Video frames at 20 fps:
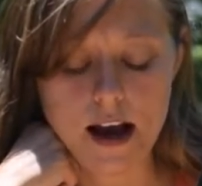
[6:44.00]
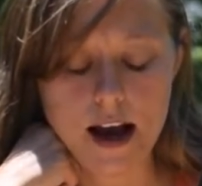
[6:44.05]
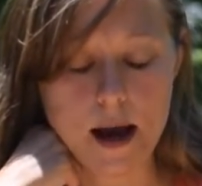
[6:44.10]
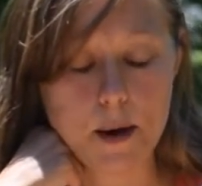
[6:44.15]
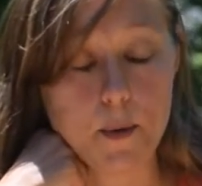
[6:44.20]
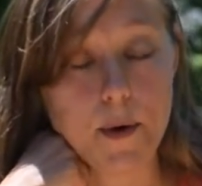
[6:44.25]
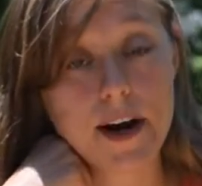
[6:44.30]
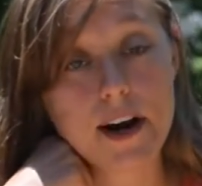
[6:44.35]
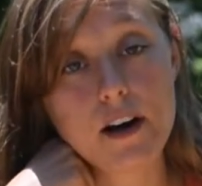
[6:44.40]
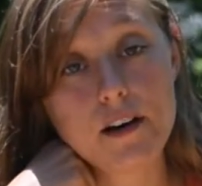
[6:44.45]
I
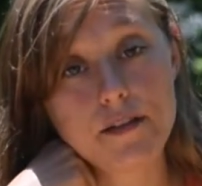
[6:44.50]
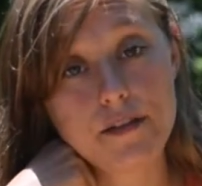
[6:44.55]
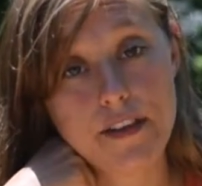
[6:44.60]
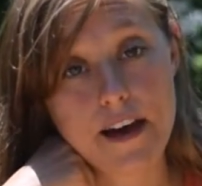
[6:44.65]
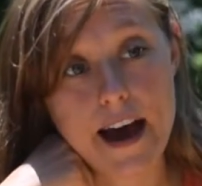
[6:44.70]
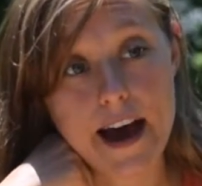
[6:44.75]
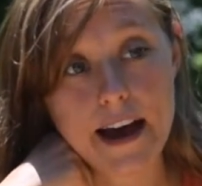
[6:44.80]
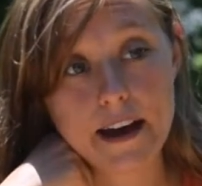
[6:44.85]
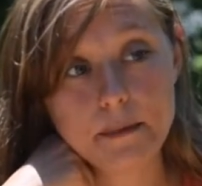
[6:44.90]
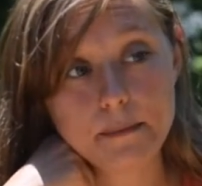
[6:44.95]
went off
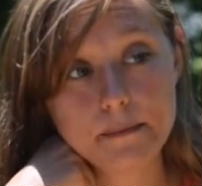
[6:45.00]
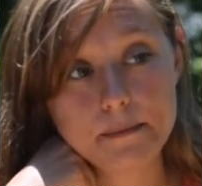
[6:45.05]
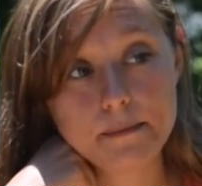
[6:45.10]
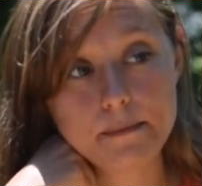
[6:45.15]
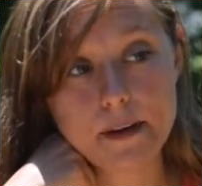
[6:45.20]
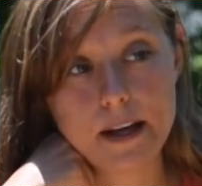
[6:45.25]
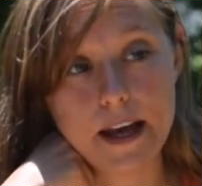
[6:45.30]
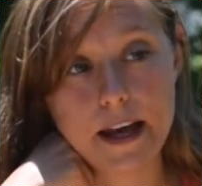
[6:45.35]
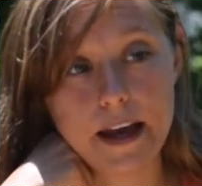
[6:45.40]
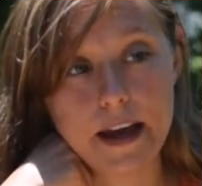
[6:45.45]
that,
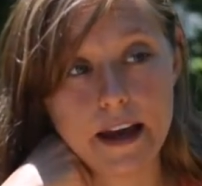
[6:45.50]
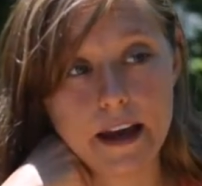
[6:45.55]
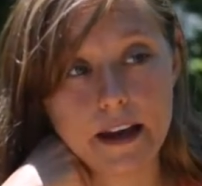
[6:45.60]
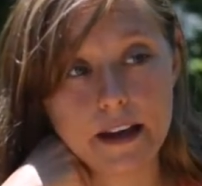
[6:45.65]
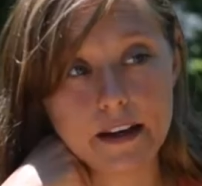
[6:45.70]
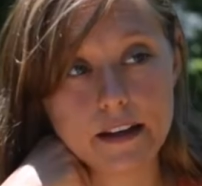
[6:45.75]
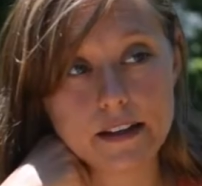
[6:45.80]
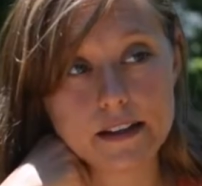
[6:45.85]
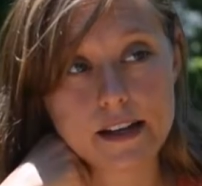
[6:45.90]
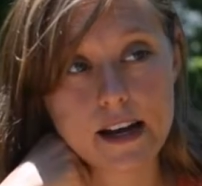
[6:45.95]

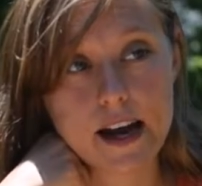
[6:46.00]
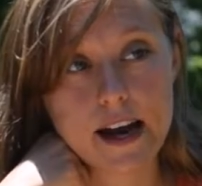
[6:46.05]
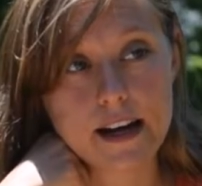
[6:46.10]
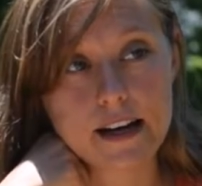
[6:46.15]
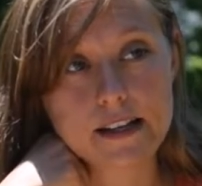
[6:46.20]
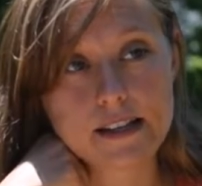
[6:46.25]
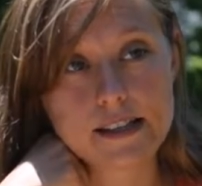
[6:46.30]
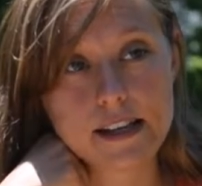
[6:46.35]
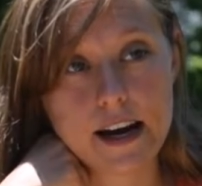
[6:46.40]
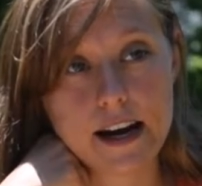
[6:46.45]
and I
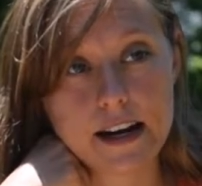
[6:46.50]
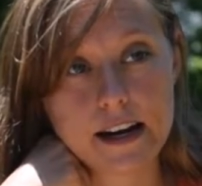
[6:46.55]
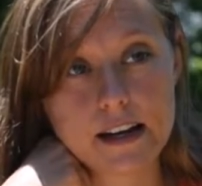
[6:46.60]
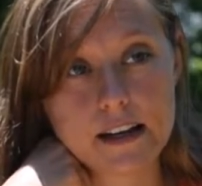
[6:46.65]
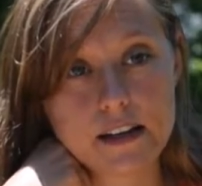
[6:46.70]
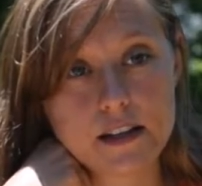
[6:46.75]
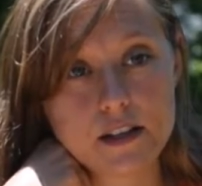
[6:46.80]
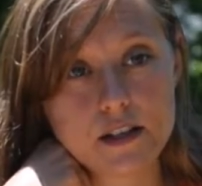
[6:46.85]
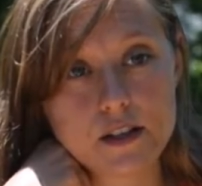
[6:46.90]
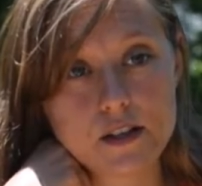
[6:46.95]

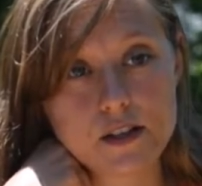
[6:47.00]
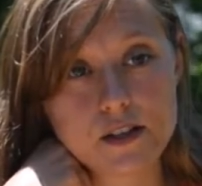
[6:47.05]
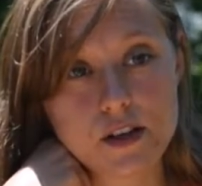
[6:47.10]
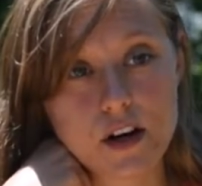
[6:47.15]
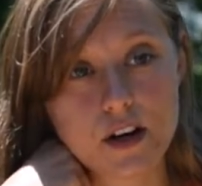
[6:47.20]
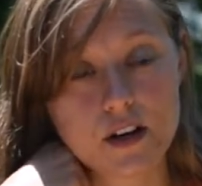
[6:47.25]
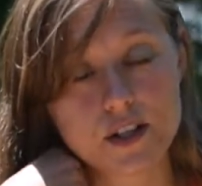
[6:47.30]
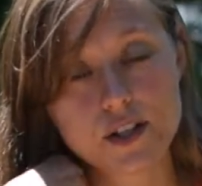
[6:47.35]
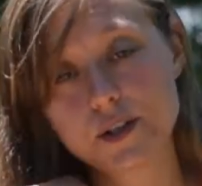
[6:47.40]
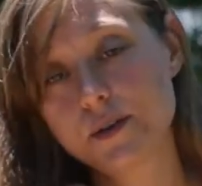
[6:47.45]
decided to
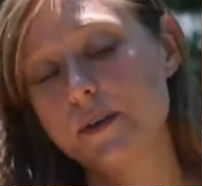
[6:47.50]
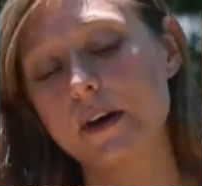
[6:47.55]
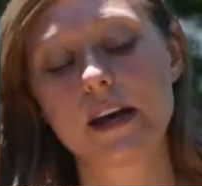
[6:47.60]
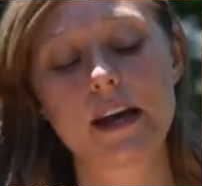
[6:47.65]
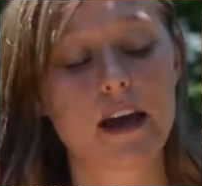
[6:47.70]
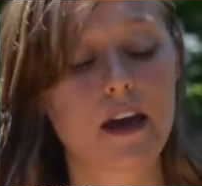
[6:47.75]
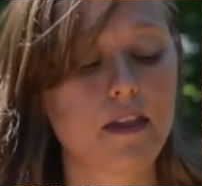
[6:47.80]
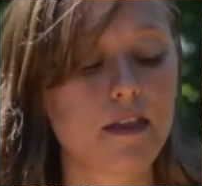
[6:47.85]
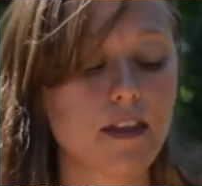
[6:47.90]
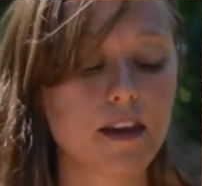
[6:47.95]
start
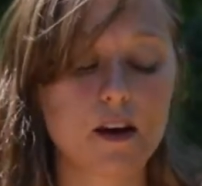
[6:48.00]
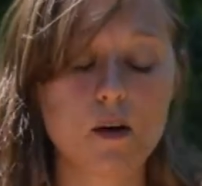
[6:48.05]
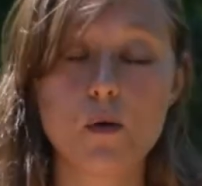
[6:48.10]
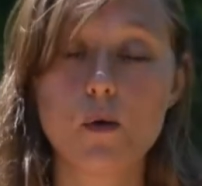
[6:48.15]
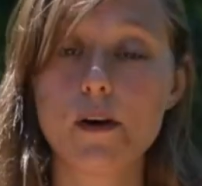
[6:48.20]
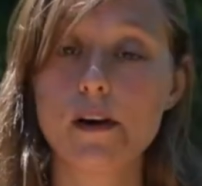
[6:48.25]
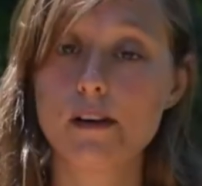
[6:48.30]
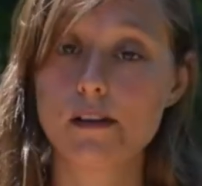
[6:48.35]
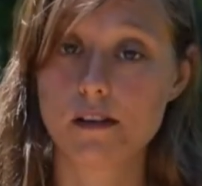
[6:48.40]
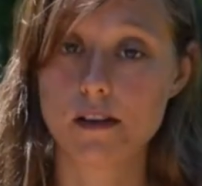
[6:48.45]
doing the
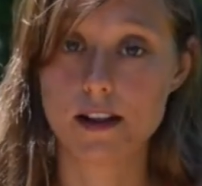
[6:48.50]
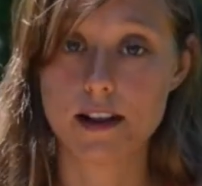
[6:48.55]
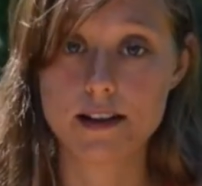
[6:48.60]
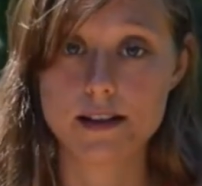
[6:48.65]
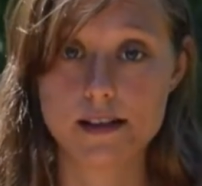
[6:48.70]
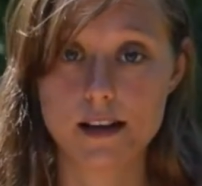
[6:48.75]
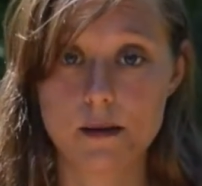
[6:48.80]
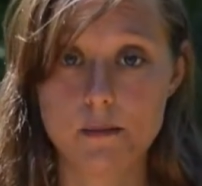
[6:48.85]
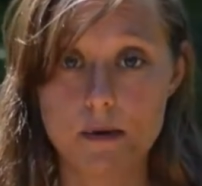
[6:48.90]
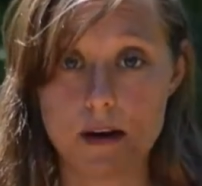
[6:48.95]
oil
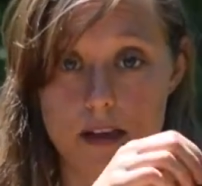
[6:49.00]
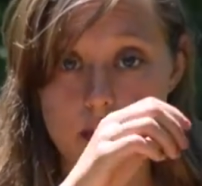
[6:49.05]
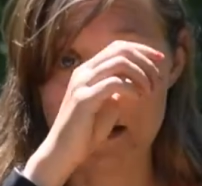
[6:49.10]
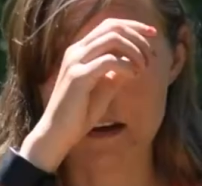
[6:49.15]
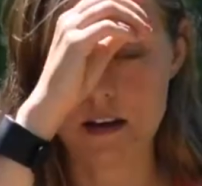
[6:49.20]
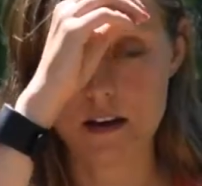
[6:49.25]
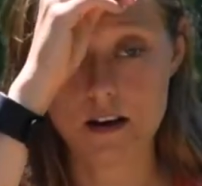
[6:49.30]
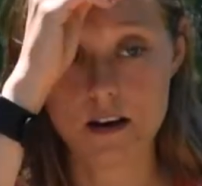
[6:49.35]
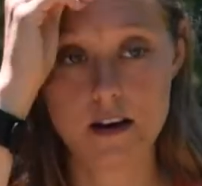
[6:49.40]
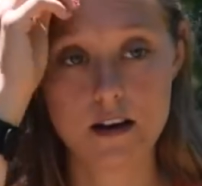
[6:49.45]
cleansing
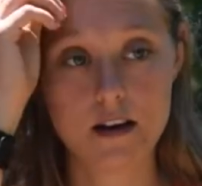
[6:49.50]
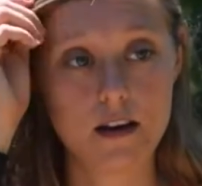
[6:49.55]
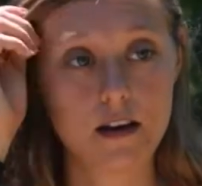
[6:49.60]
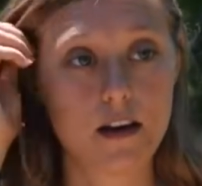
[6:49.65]
method.